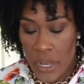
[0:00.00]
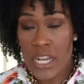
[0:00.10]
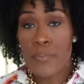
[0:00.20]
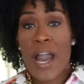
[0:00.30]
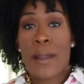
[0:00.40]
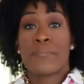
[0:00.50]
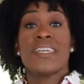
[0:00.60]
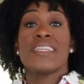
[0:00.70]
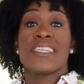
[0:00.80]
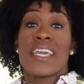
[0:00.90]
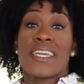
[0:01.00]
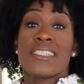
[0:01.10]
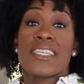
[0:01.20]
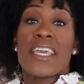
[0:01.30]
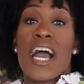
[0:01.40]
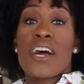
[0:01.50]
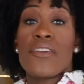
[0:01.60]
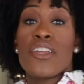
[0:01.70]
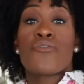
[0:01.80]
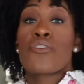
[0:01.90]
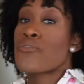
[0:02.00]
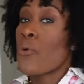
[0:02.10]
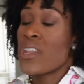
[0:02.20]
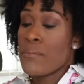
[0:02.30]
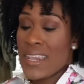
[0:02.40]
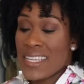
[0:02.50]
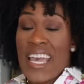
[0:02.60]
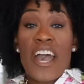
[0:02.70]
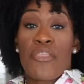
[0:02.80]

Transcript: gonna pop these into the oven for 40 minutes at